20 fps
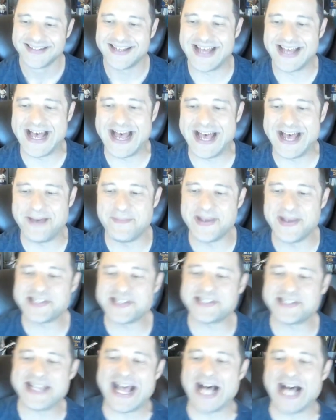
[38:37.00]

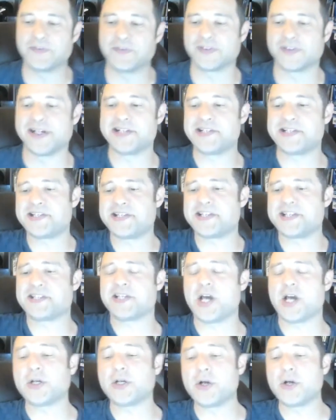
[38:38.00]
Mrs. Alvarez says, is
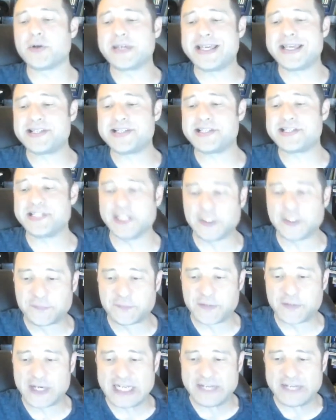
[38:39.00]
Coco Key still
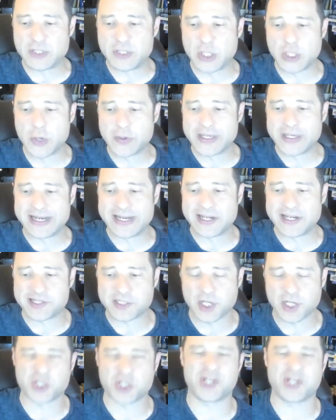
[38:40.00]
fun if you don't get an
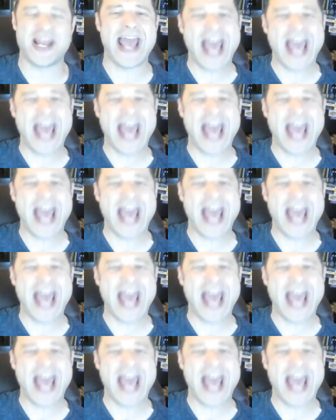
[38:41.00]
excursion?